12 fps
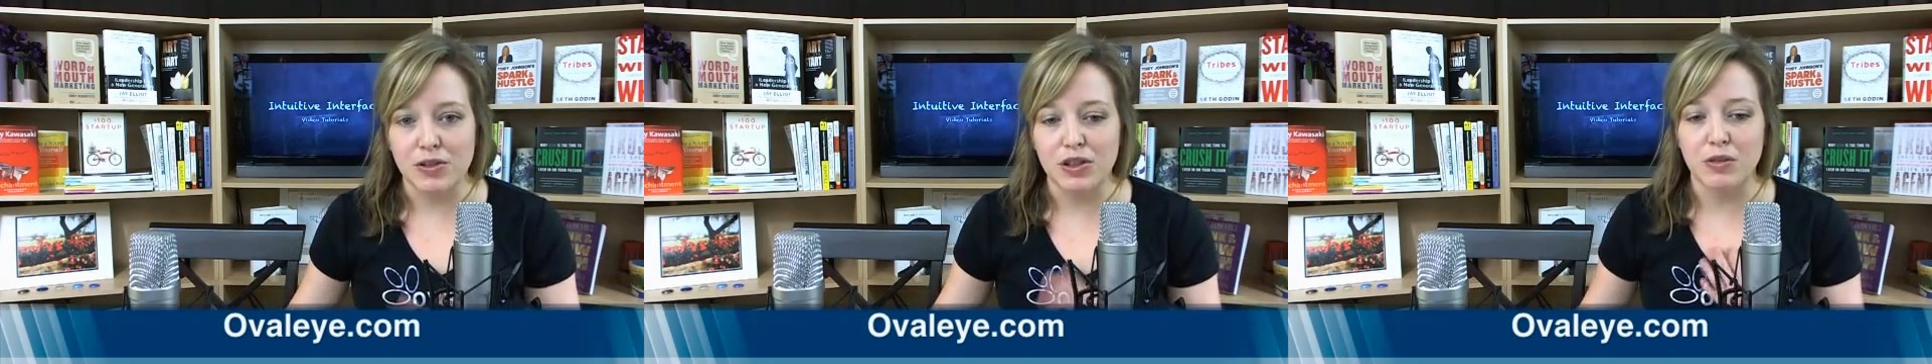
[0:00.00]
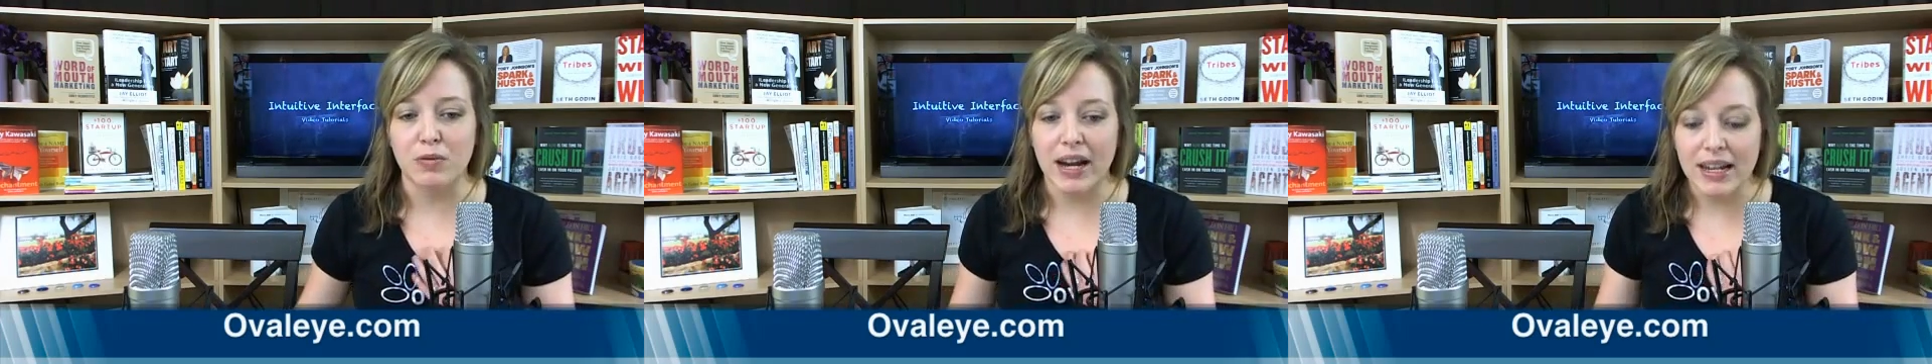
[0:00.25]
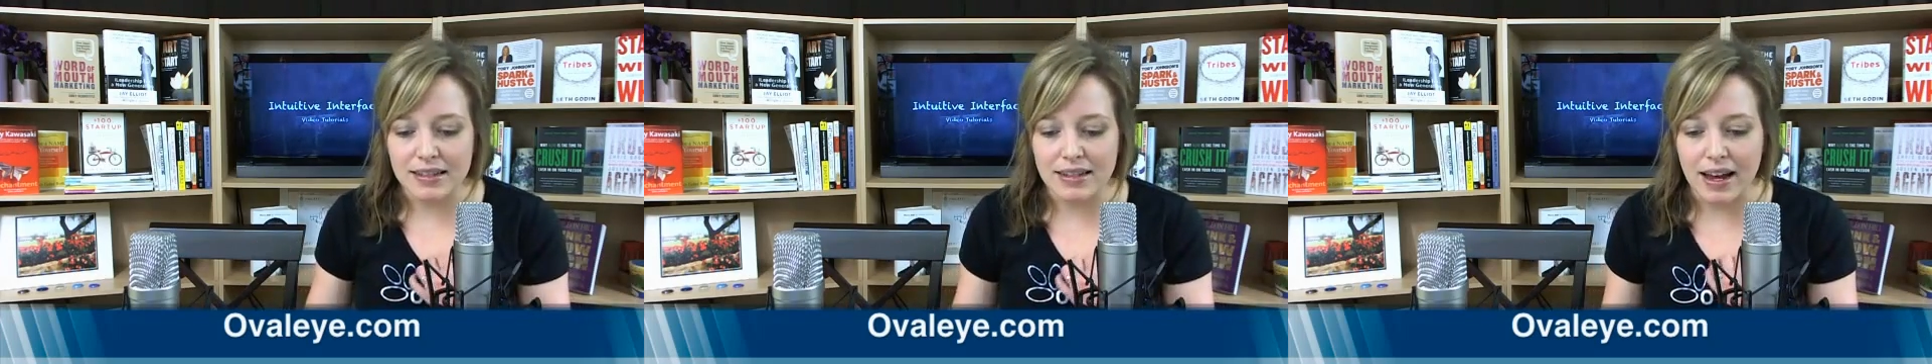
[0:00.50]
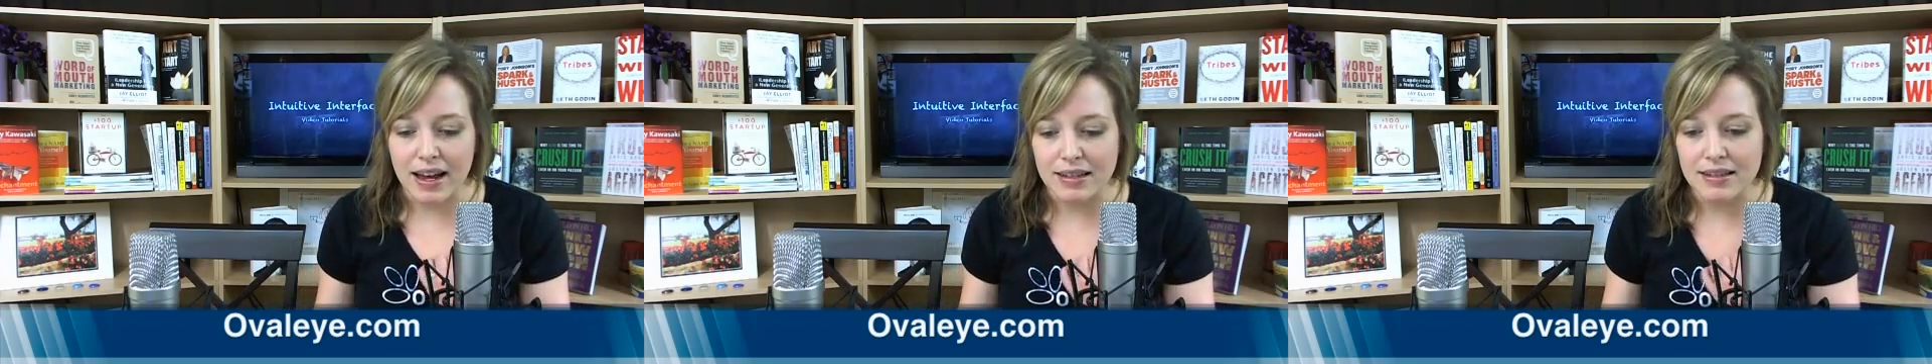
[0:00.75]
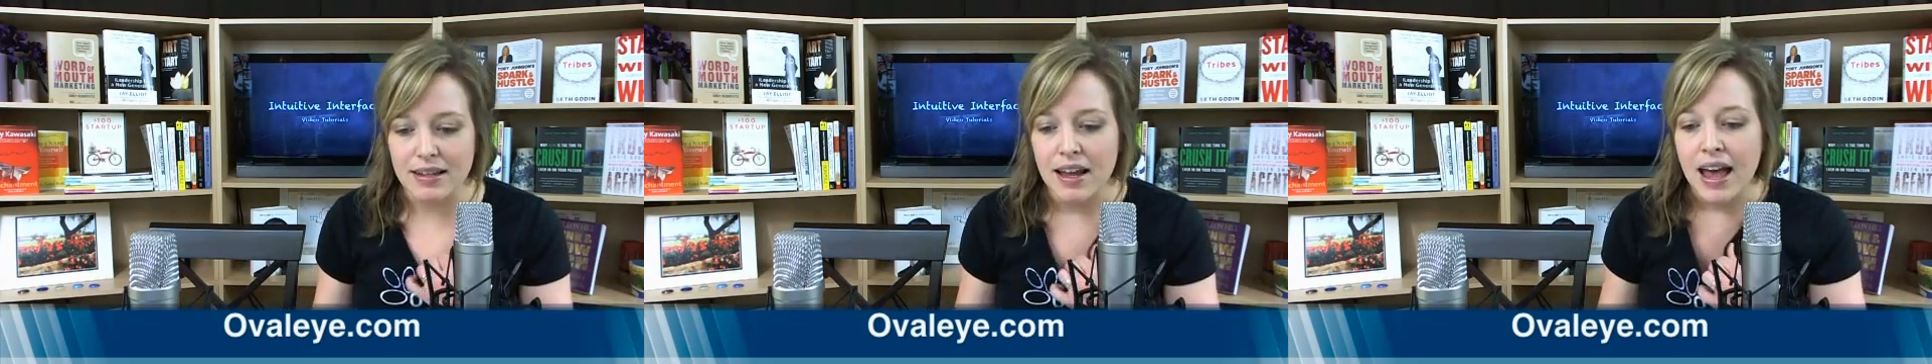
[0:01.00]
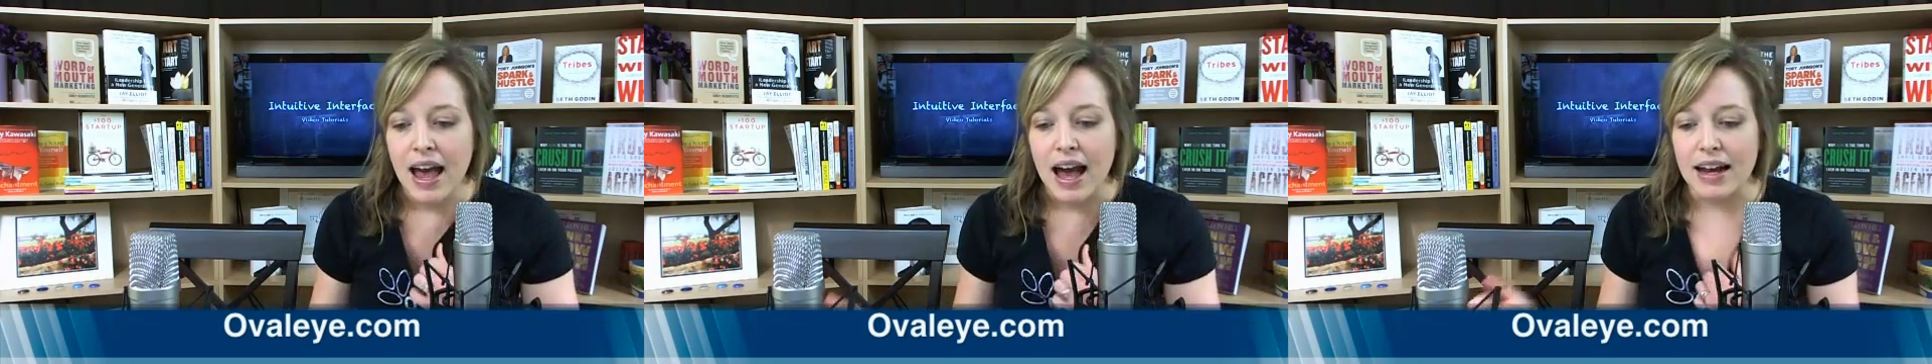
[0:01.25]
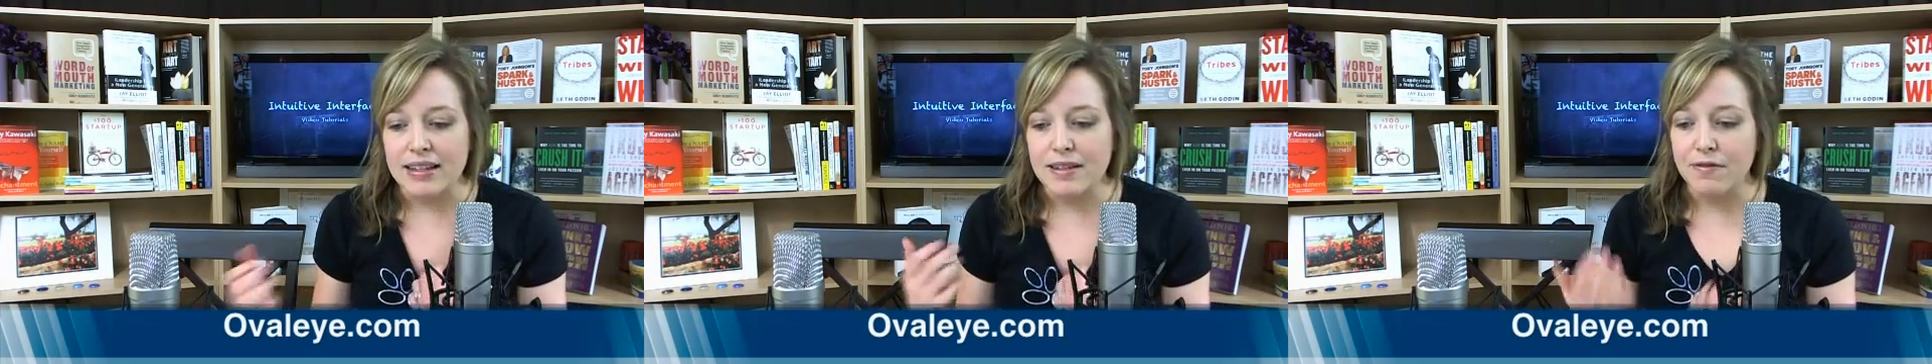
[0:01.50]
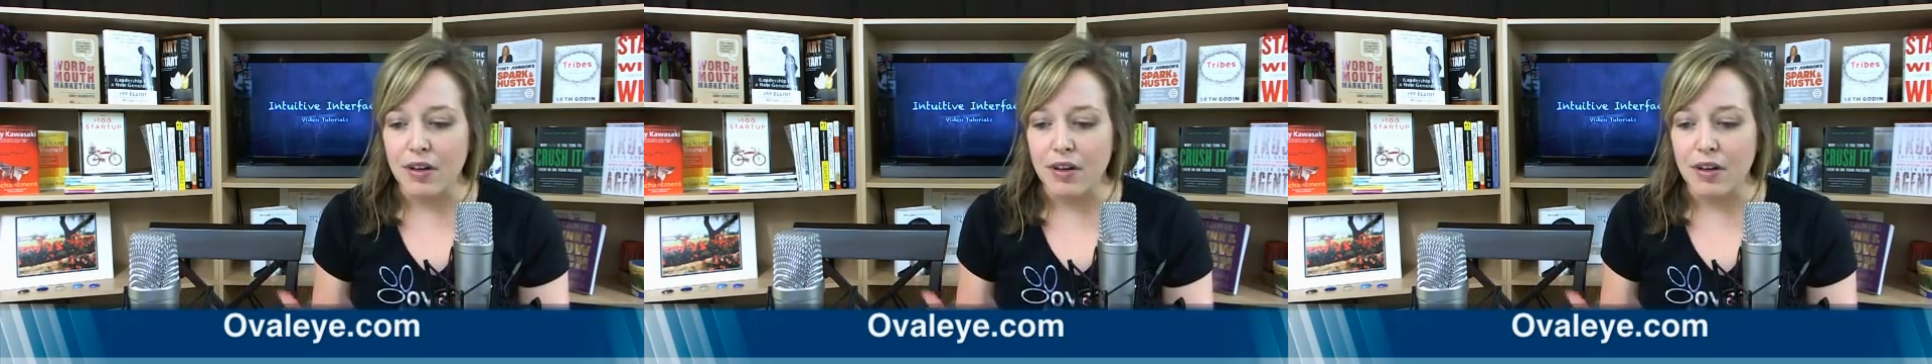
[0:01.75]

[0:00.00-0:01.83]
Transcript: She raised us, had us